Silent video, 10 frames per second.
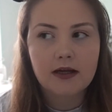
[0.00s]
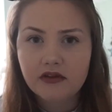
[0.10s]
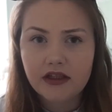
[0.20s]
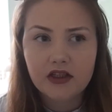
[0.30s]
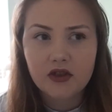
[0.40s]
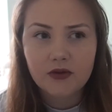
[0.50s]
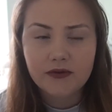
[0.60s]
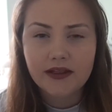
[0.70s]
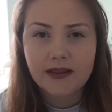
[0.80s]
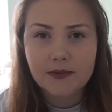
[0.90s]
Really cool
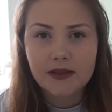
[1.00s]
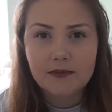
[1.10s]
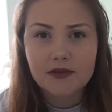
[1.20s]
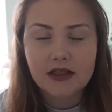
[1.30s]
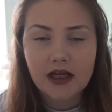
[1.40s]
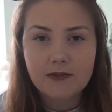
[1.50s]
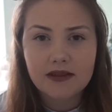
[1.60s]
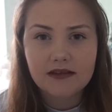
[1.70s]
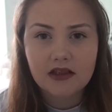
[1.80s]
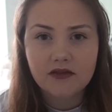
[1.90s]
thing, being able to climb
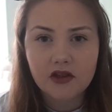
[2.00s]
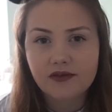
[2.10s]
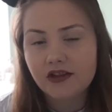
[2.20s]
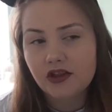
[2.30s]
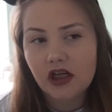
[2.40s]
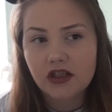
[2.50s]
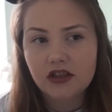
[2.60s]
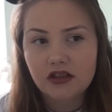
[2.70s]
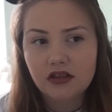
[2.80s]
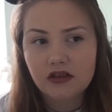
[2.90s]
inside of it. Obviously you
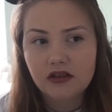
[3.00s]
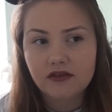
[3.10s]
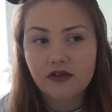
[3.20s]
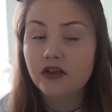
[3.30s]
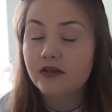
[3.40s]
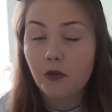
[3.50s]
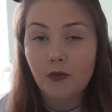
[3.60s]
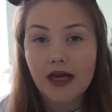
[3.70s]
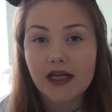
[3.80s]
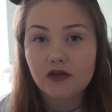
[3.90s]
can't, as far as I'm
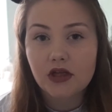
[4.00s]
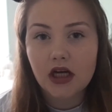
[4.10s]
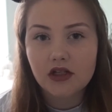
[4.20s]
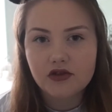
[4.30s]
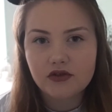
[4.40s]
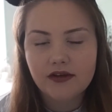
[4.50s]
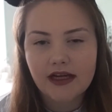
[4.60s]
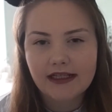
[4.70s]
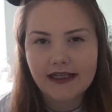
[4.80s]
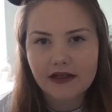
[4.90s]
aware, you can't do
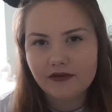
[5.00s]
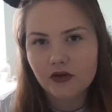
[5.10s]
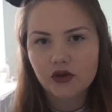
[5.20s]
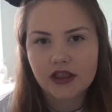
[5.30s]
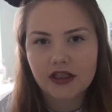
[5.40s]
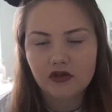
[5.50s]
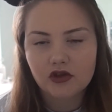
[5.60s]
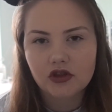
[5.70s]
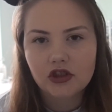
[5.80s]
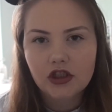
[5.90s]
that in California
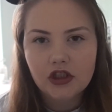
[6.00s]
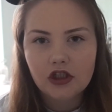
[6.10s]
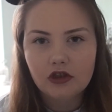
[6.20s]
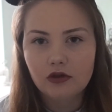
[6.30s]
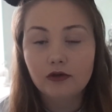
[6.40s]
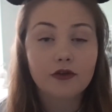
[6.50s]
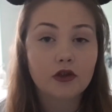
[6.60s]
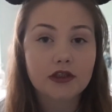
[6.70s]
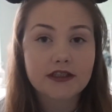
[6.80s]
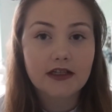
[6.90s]
or
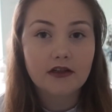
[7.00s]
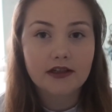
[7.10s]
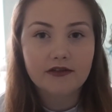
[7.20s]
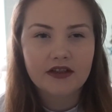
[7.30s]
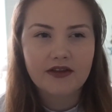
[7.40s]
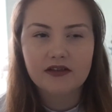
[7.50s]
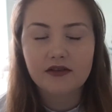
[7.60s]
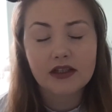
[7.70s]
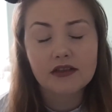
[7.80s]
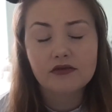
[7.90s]
Florida or anything like that. So I
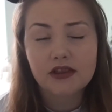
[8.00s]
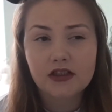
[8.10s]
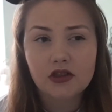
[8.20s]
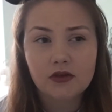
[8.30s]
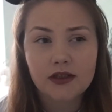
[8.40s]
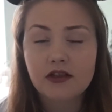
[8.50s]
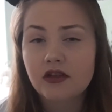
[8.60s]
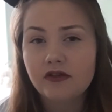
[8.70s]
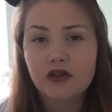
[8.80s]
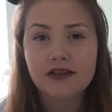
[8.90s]
think that's really cool. I don't
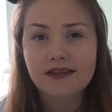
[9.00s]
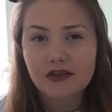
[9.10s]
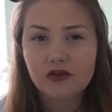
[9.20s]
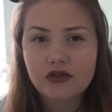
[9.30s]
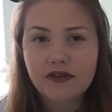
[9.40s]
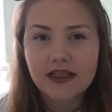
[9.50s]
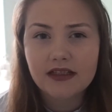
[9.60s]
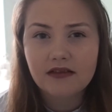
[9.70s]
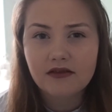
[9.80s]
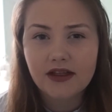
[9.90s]
know if you can still do that
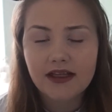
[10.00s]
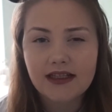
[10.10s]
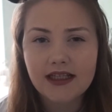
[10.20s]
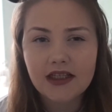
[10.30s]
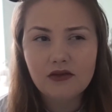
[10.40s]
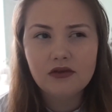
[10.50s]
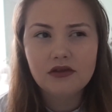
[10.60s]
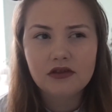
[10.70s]
there now.